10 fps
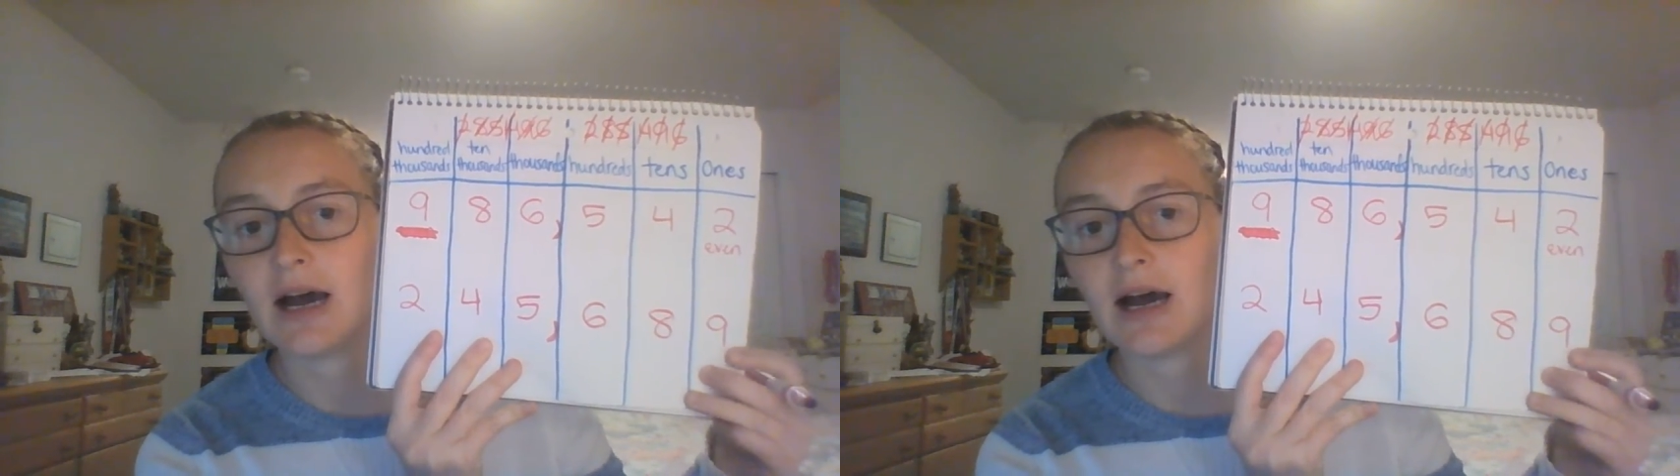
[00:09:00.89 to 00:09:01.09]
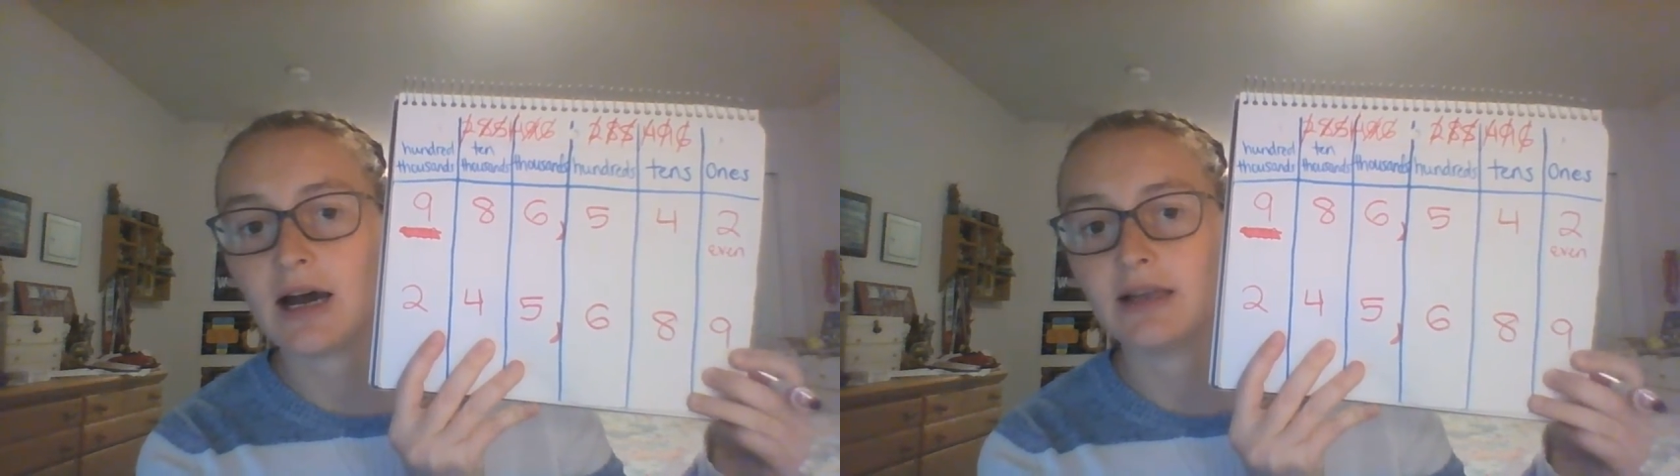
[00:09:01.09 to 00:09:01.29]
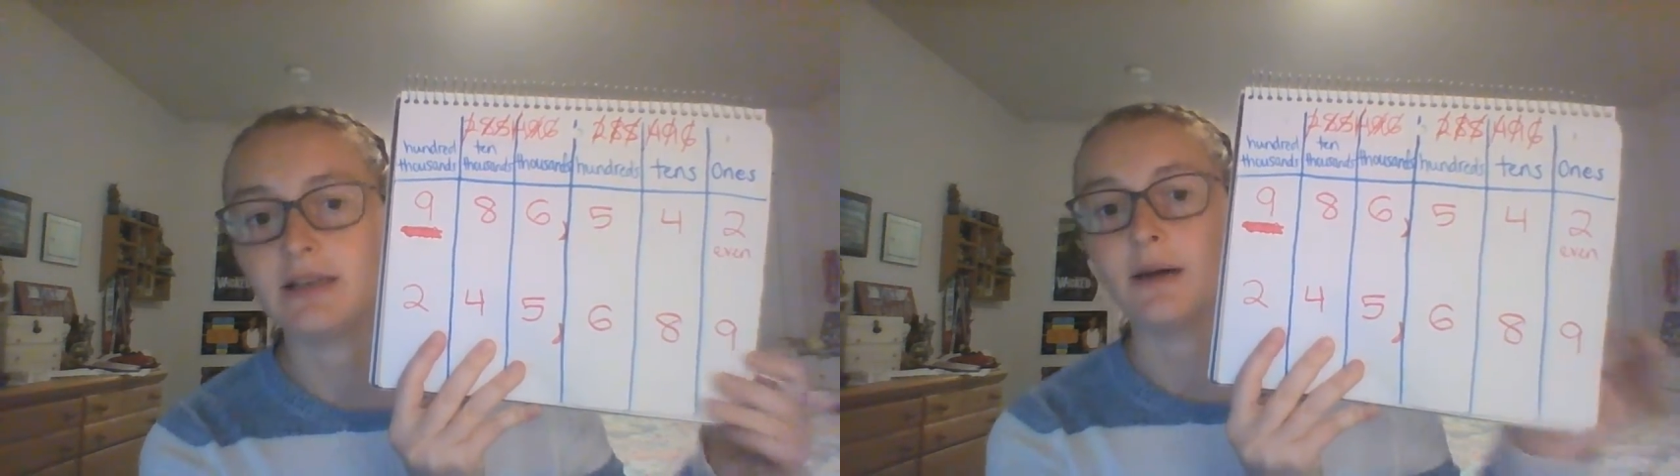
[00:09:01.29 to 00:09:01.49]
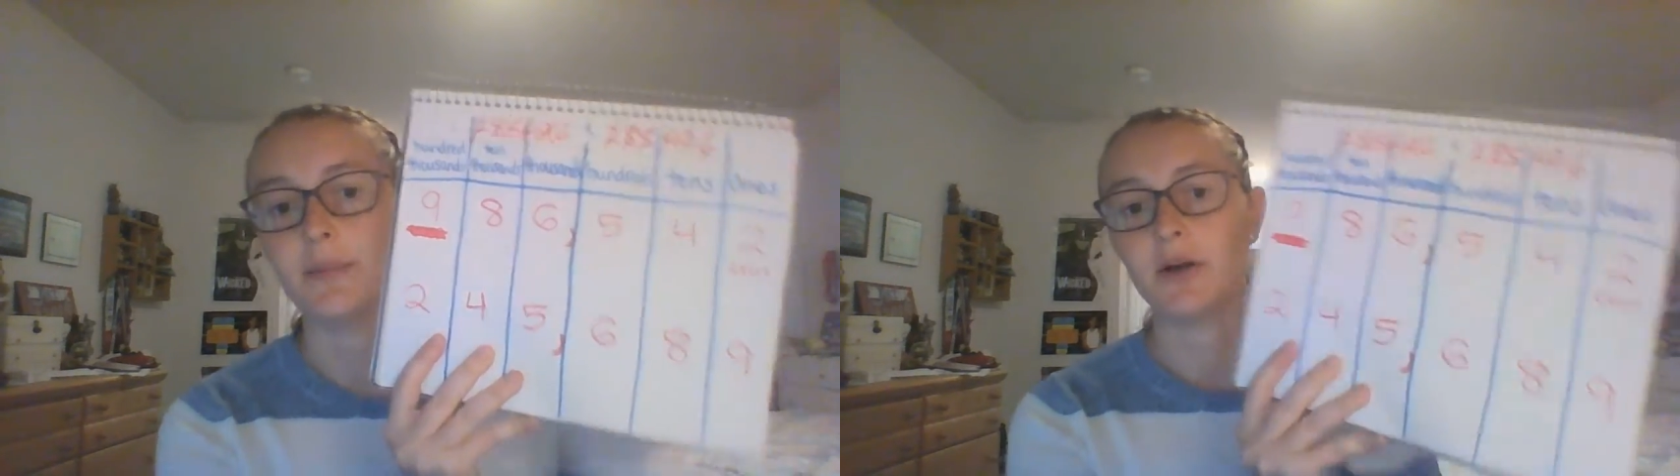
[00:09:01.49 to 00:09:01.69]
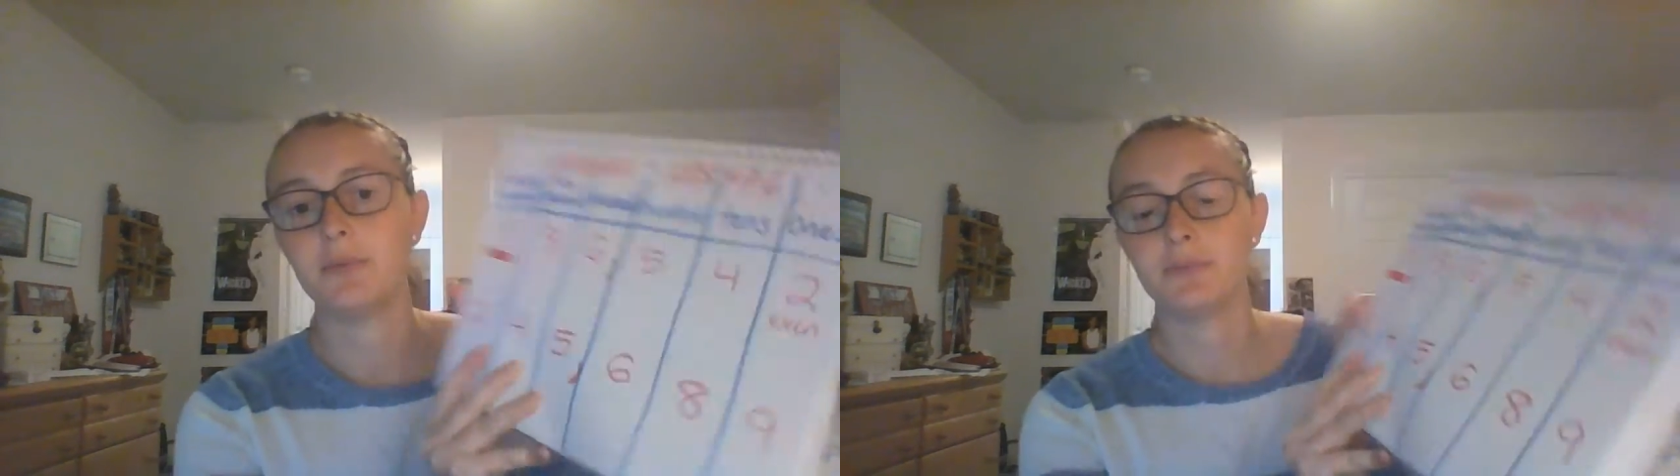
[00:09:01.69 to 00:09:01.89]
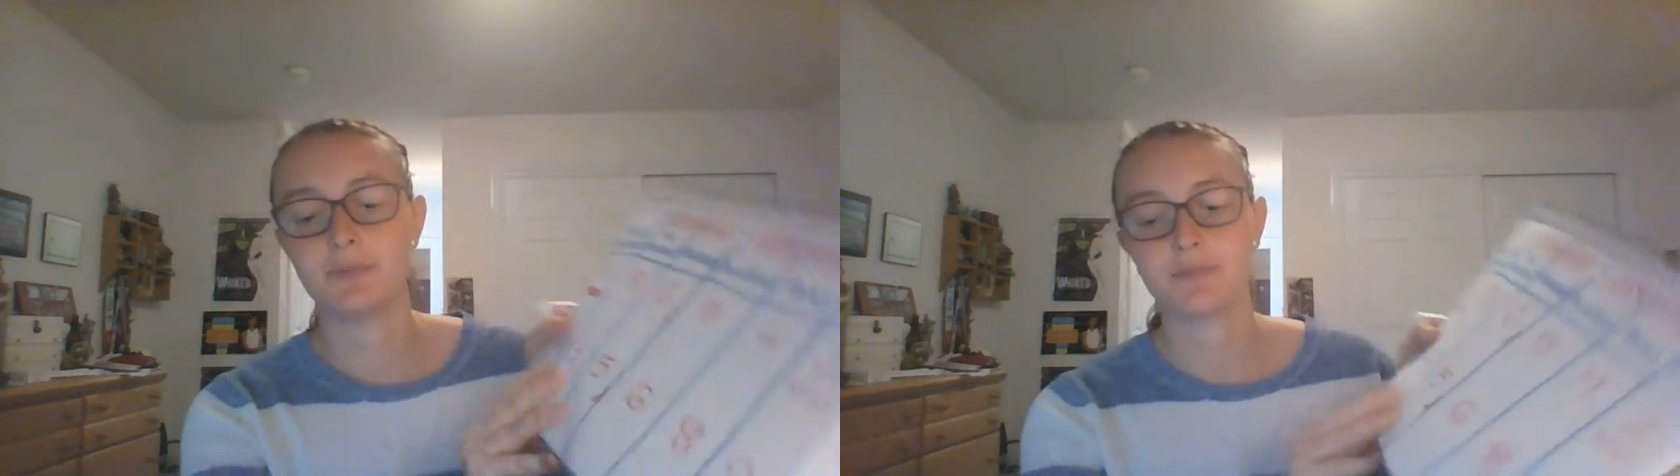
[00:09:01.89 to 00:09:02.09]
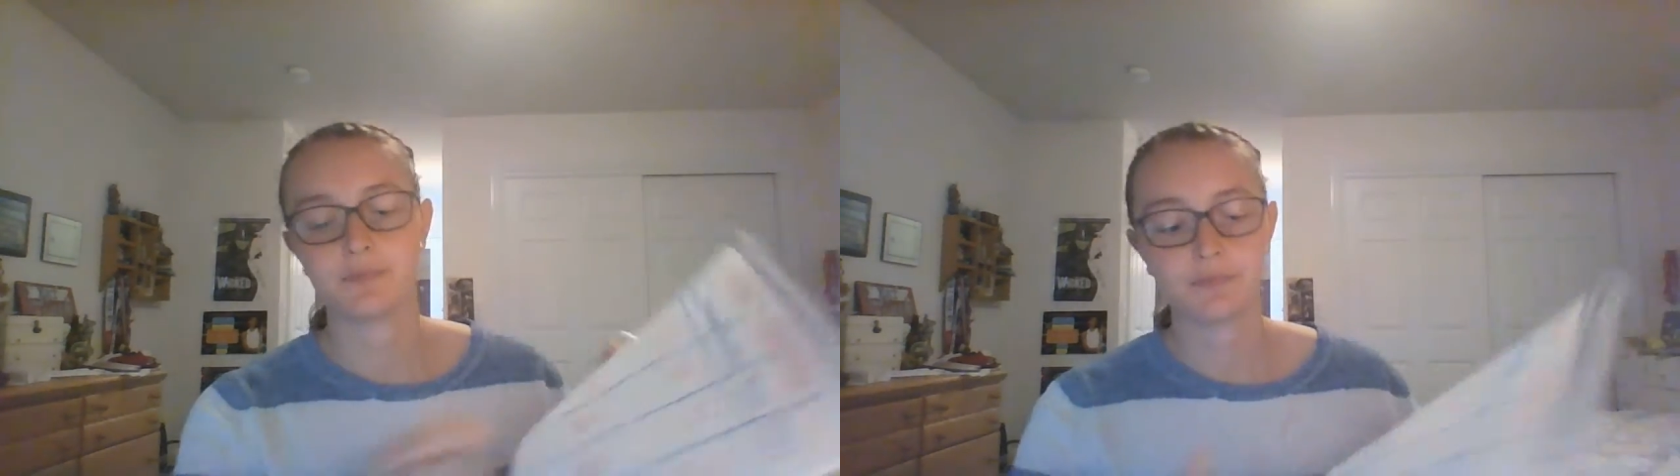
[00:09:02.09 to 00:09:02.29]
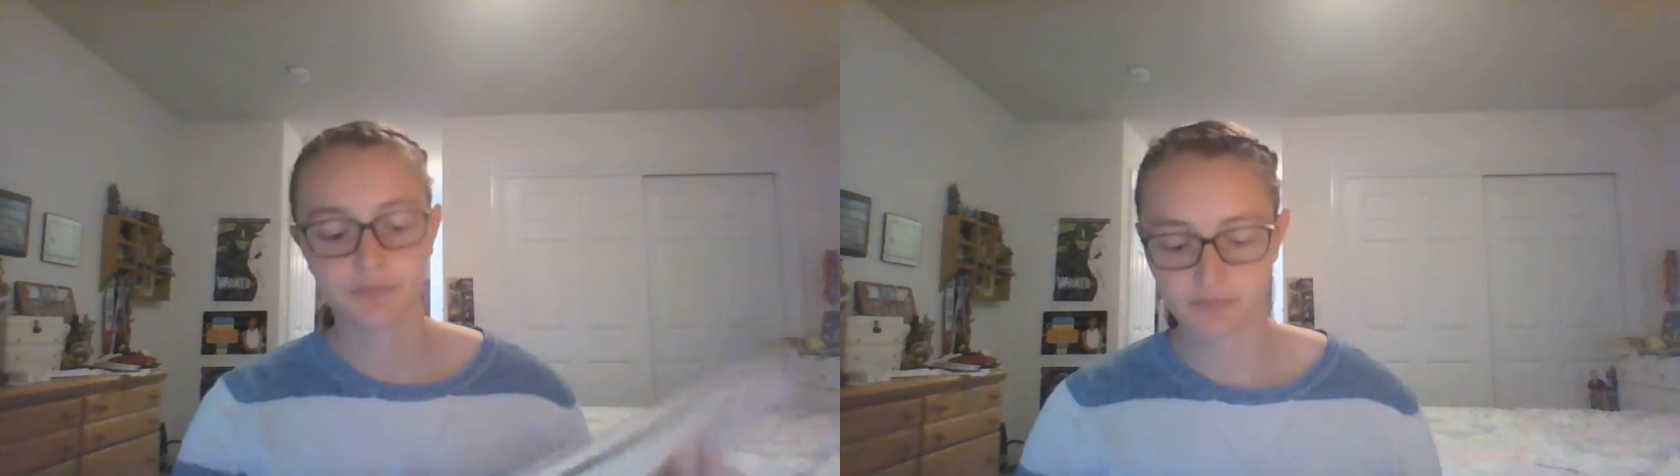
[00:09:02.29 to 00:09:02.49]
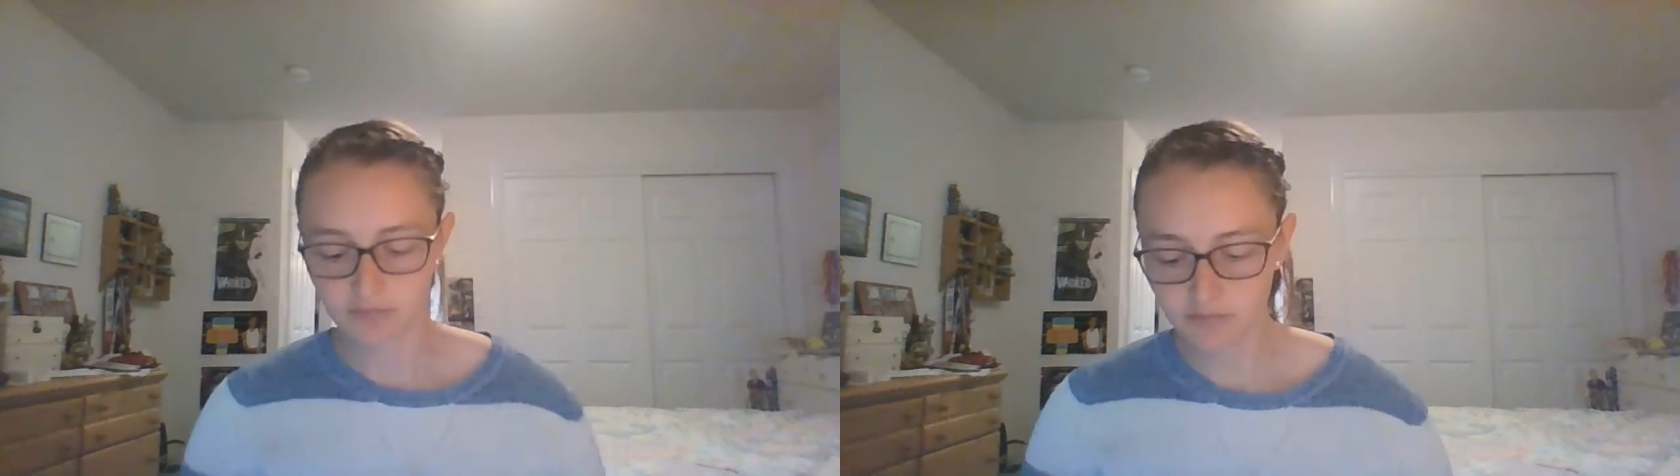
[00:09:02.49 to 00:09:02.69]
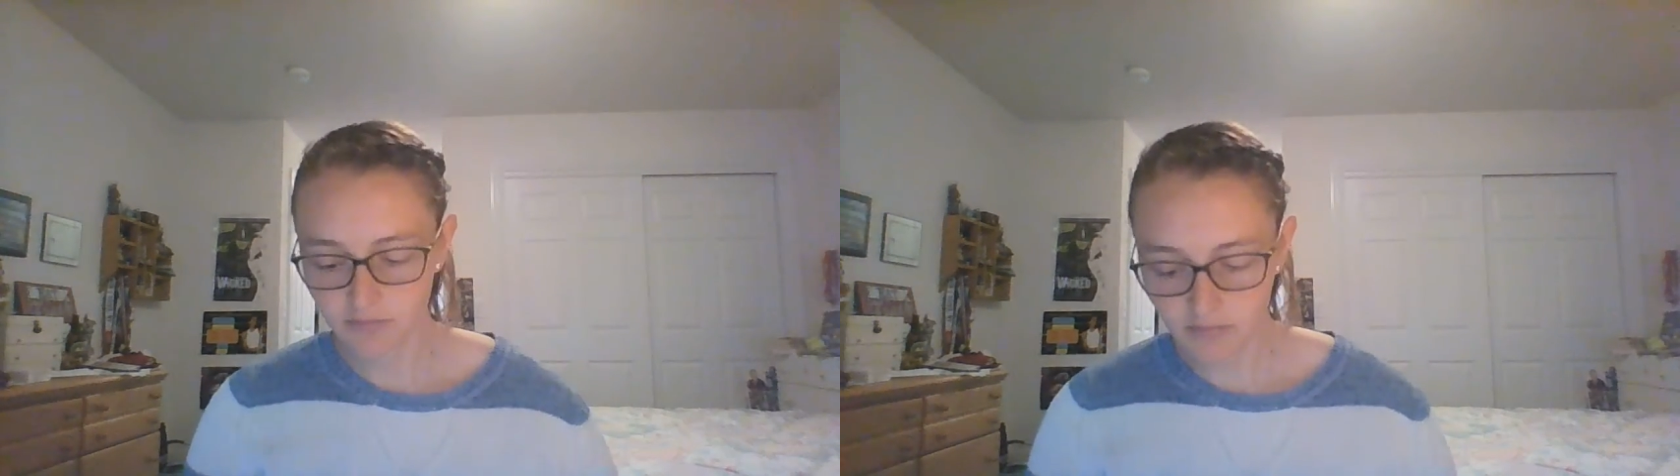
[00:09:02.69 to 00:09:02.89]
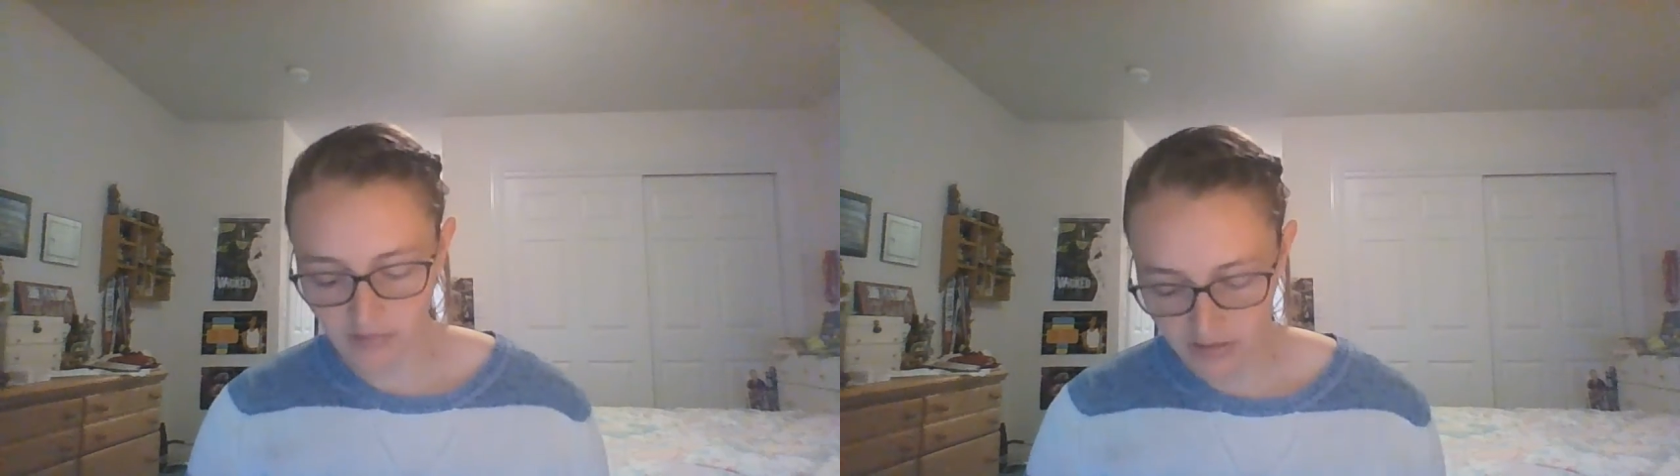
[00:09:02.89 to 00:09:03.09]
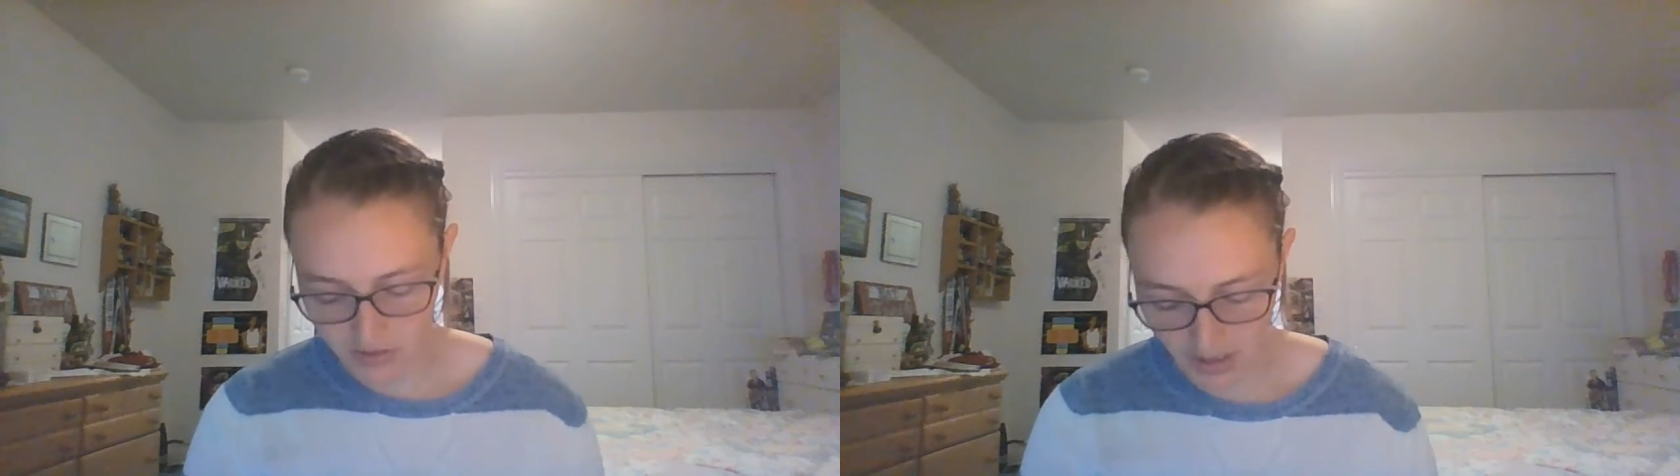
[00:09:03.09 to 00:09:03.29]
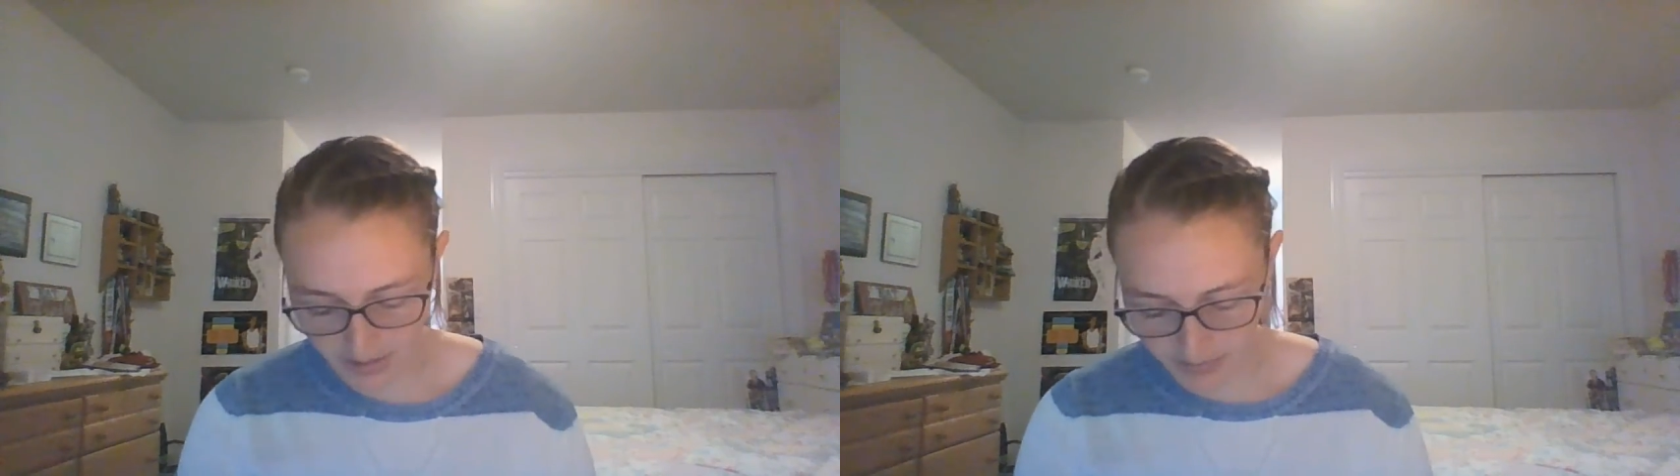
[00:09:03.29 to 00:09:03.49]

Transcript: odd number. So I'm